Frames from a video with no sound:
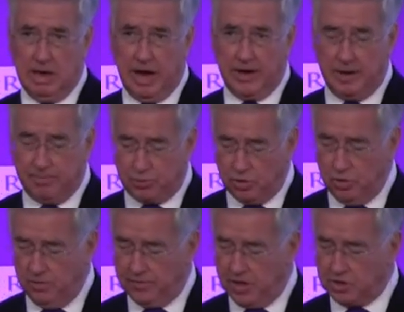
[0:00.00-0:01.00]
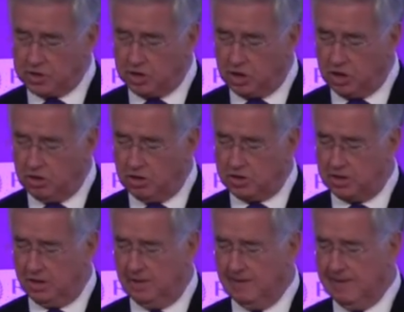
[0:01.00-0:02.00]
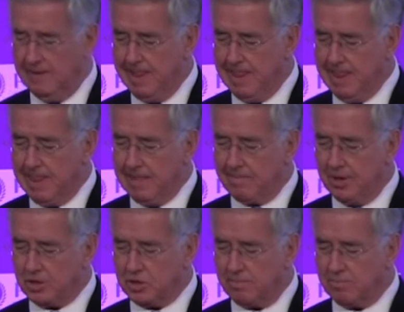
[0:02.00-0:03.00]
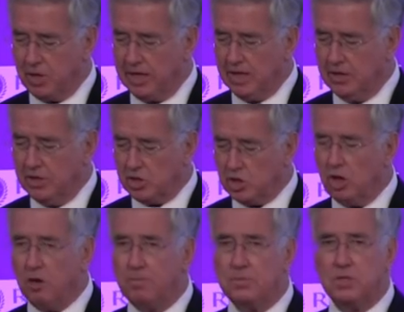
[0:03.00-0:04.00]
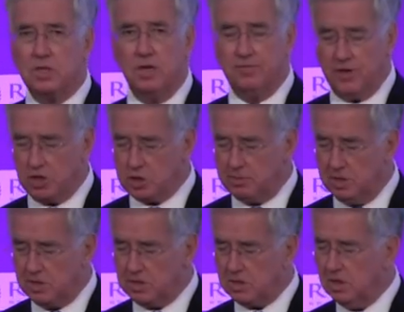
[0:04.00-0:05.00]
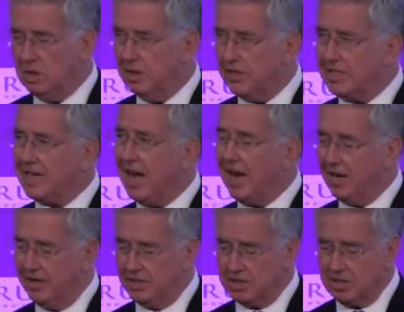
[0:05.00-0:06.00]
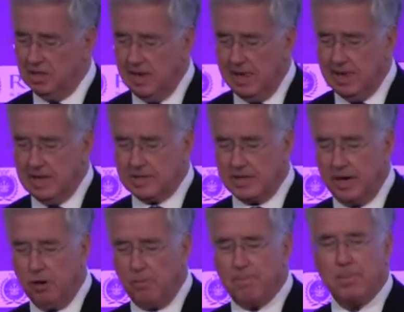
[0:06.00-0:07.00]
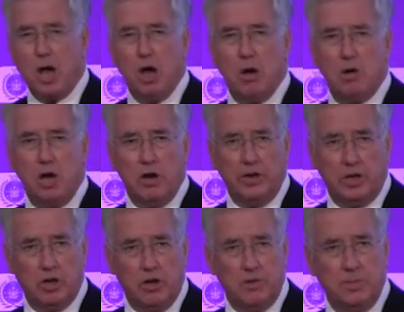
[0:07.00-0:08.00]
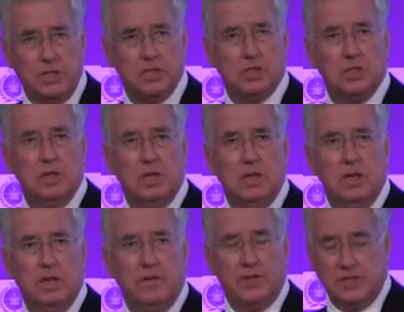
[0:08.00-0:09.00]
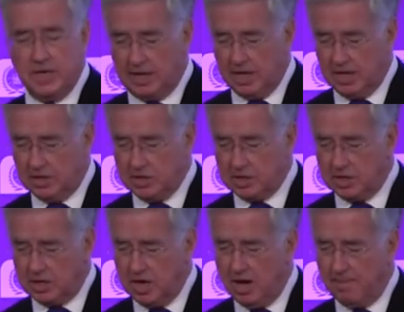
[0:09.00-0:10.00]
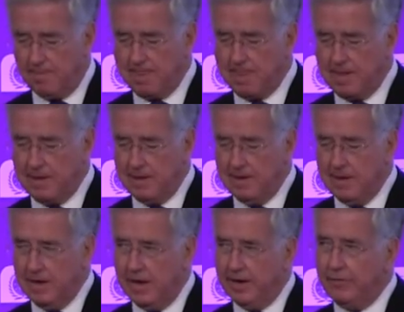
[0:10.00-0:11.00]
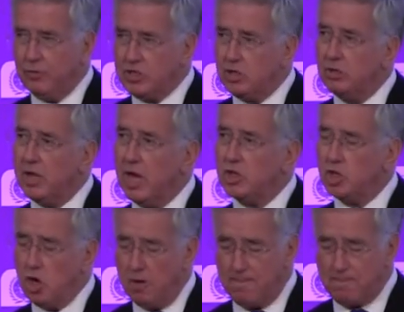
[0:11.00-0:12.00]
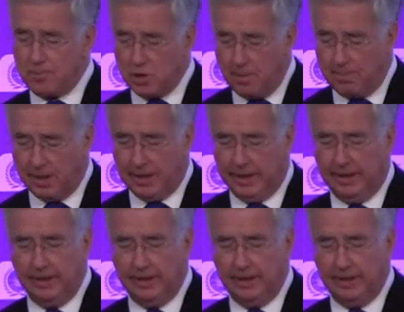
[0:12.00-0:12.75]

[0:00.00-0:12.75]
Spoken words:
and improve our security, but to bring in the jobs, the investment, the talent to help power our economies for decades to come. And if we do that job properly,